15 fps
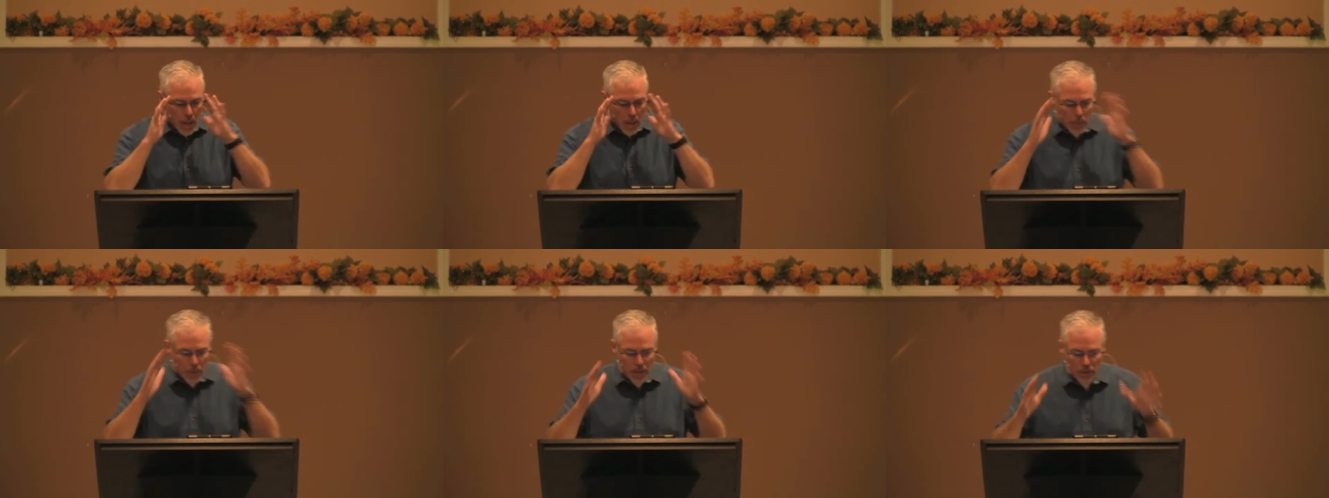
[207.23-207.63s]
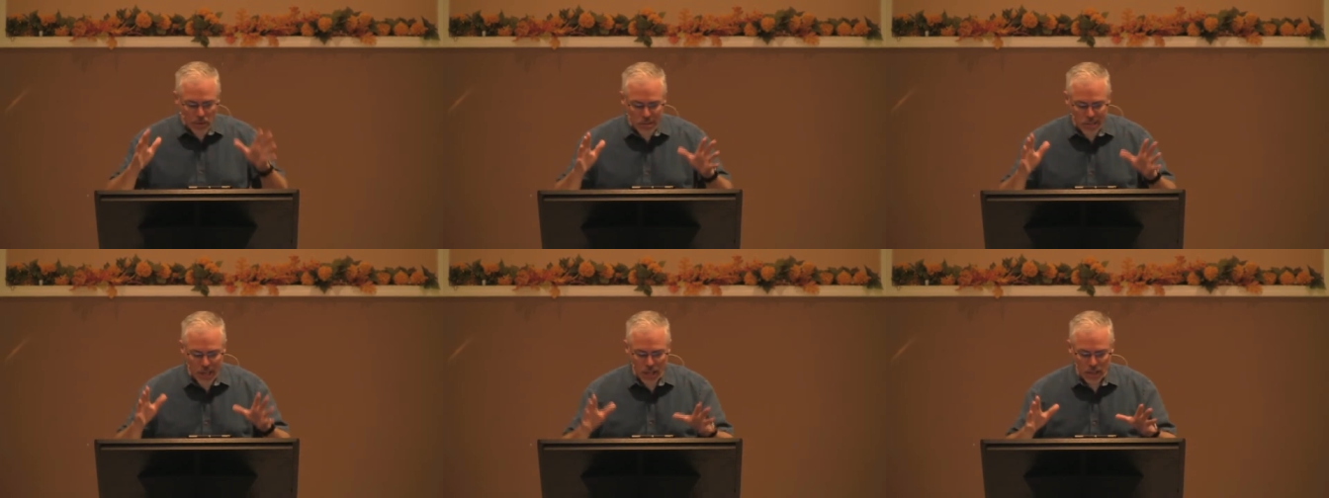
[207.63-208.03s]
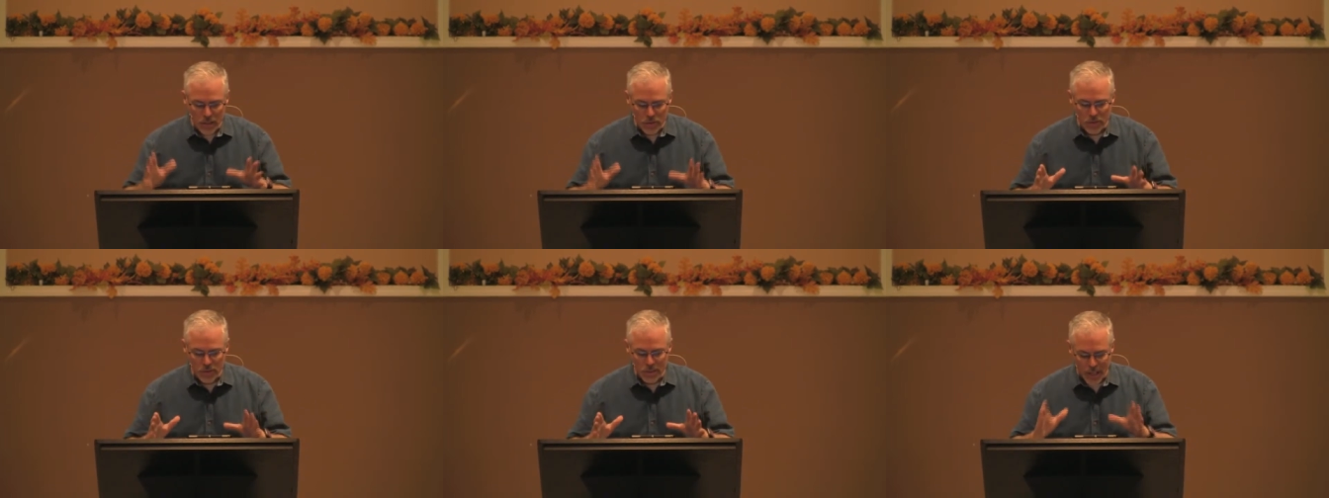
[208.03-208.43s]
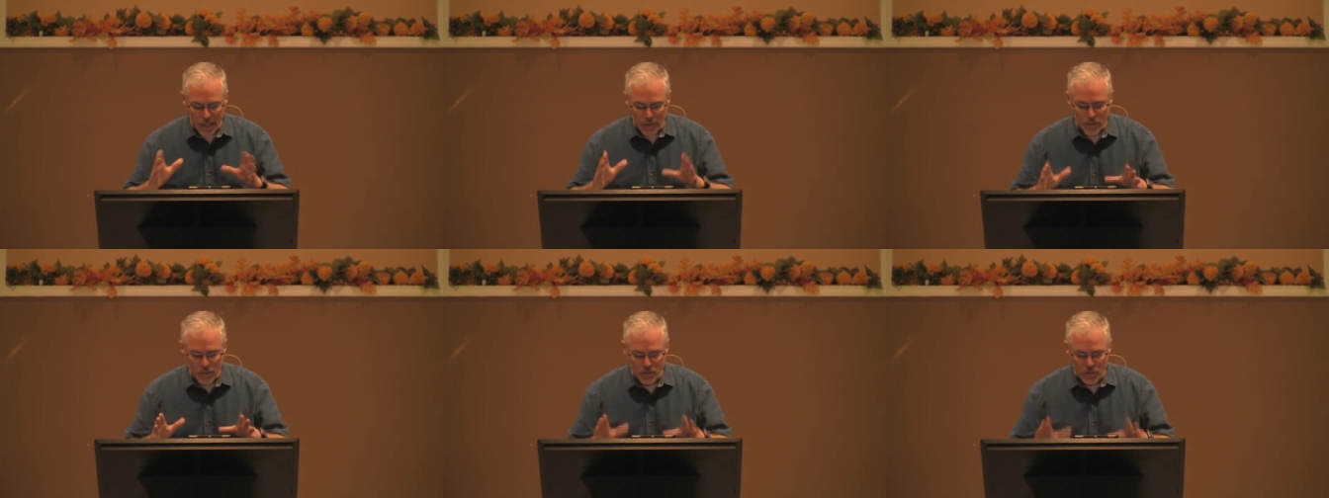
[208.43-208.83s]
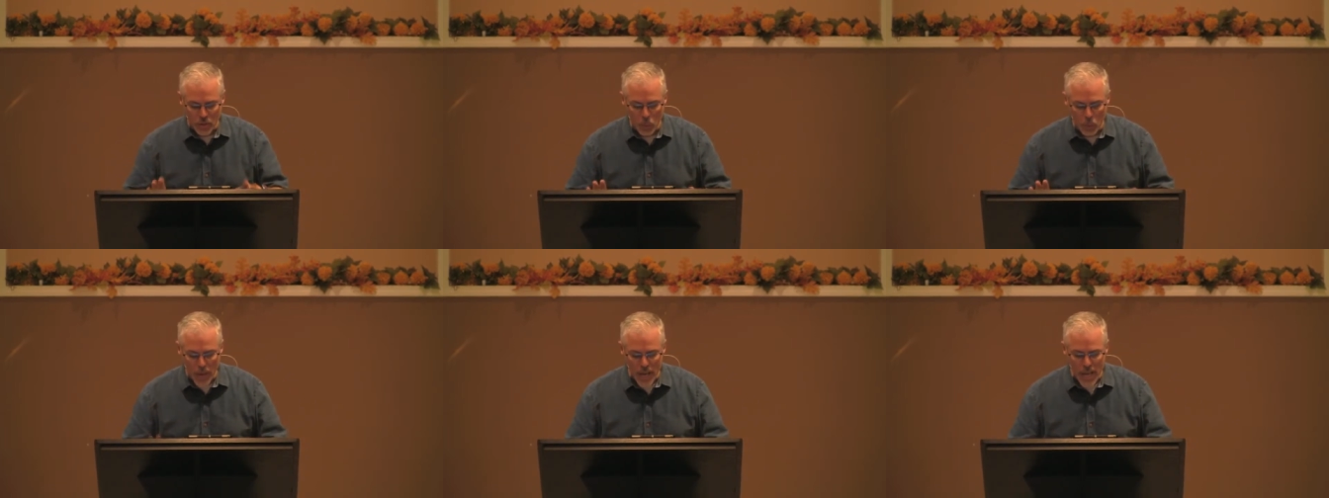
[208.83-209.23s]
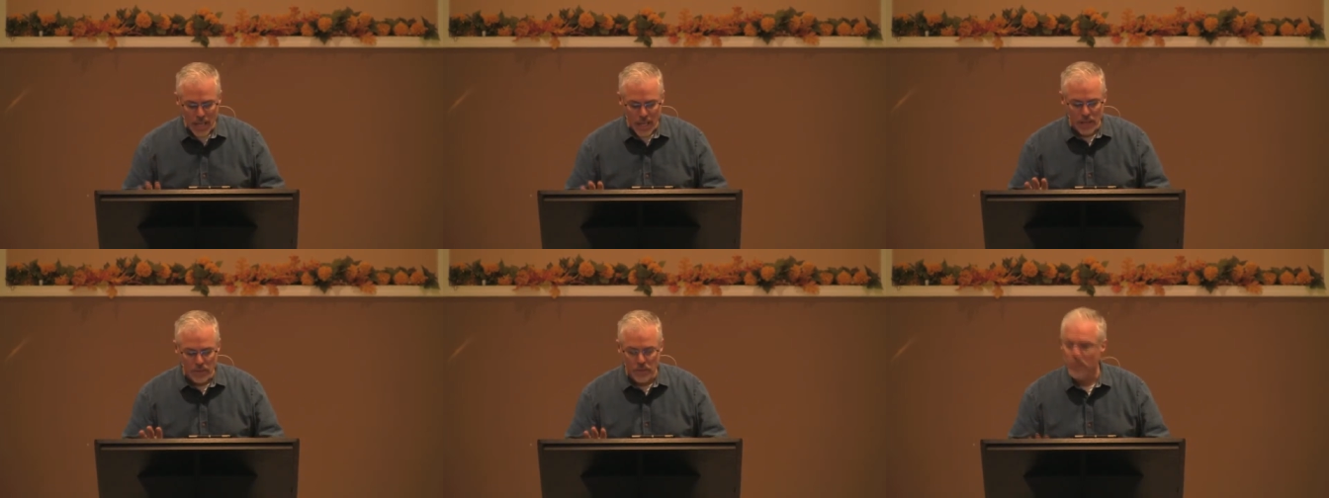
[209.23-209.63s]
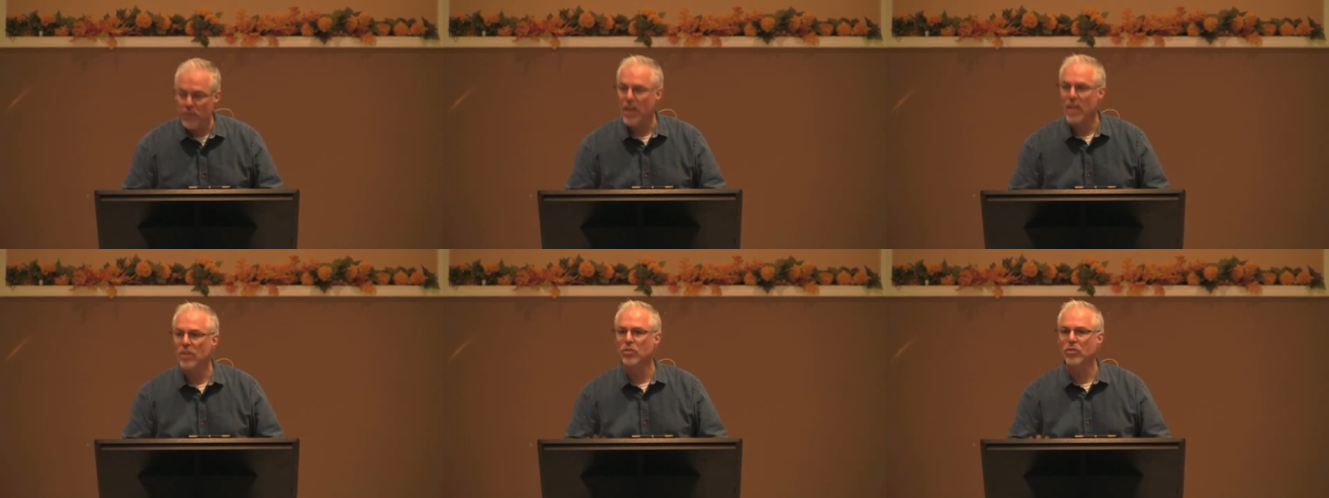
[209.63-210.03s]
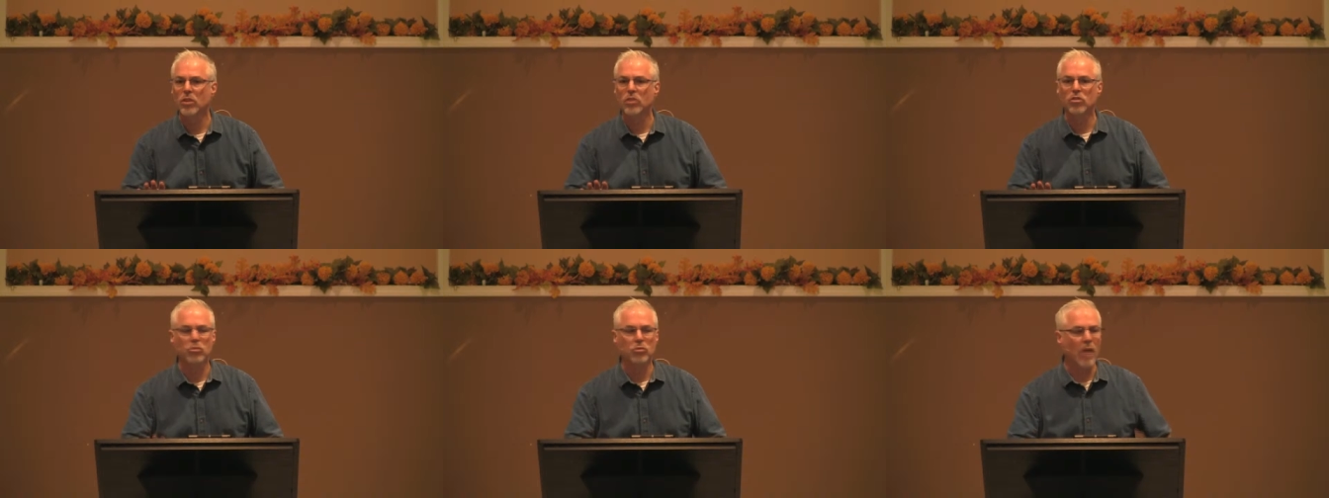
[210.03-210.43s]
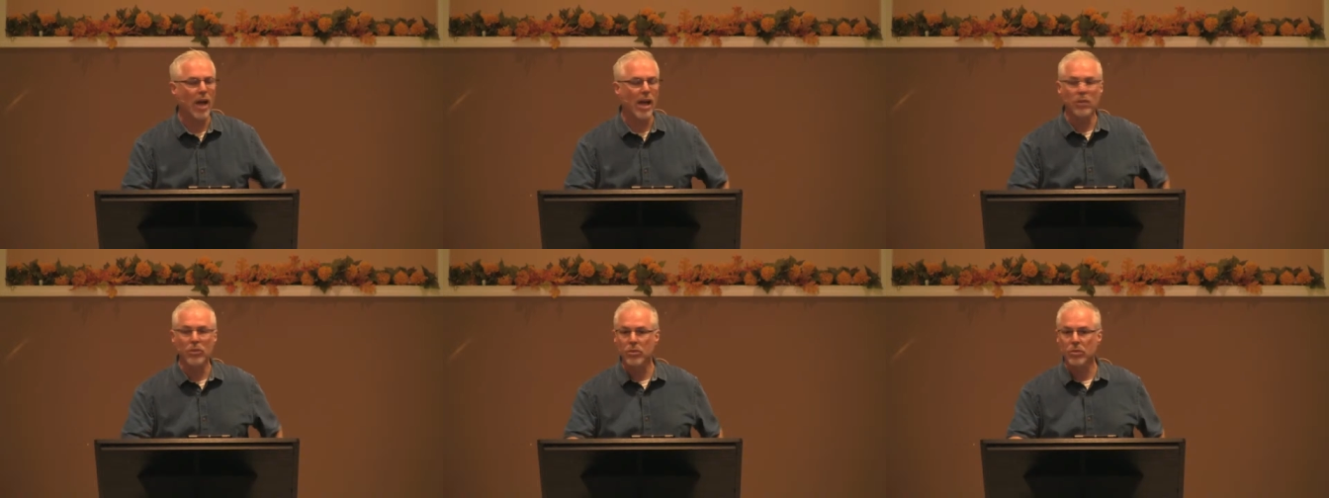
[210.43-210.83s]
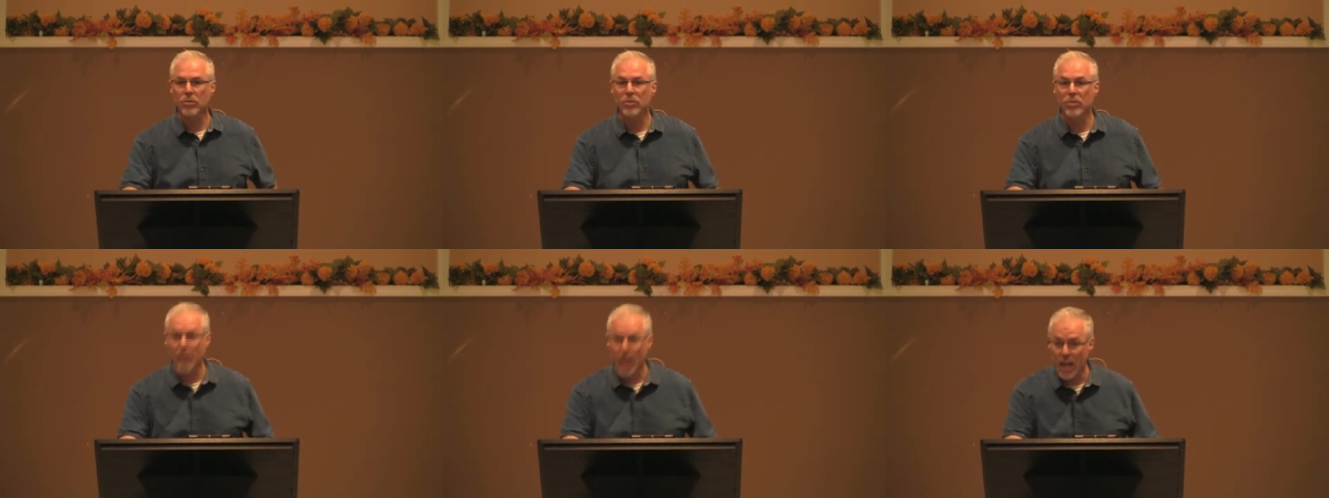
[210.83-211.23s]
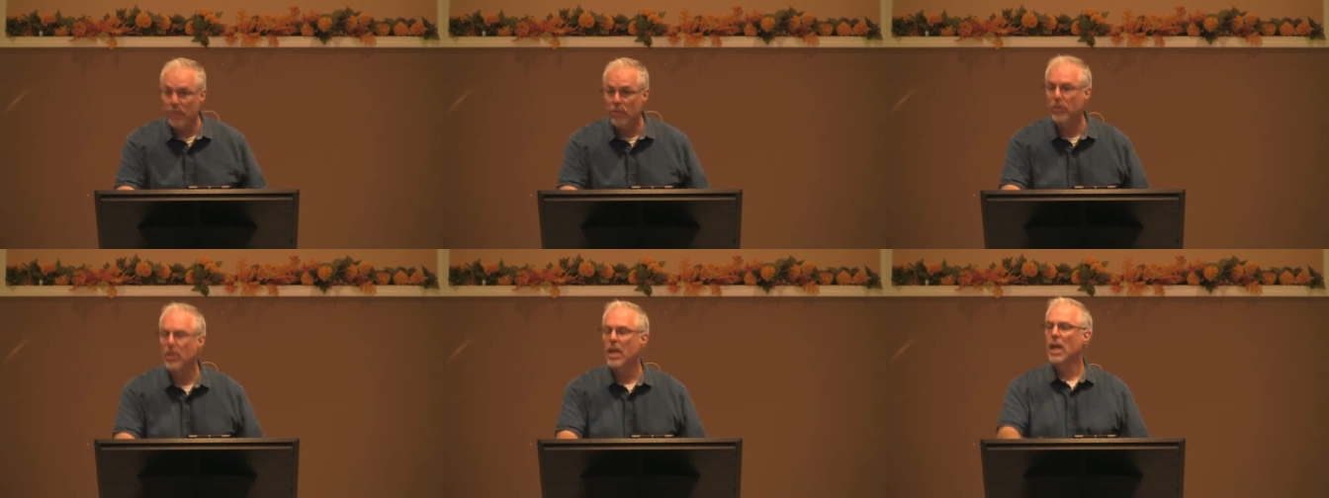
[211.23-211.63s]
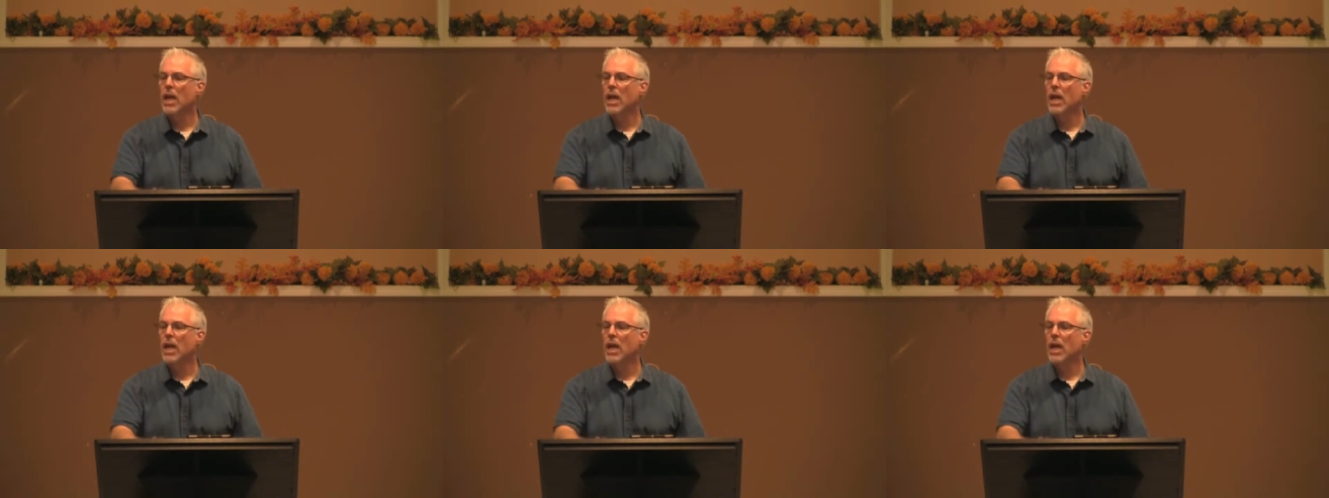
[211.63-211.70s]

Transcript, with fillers: Peter tell us, tells us that we can face the trials of life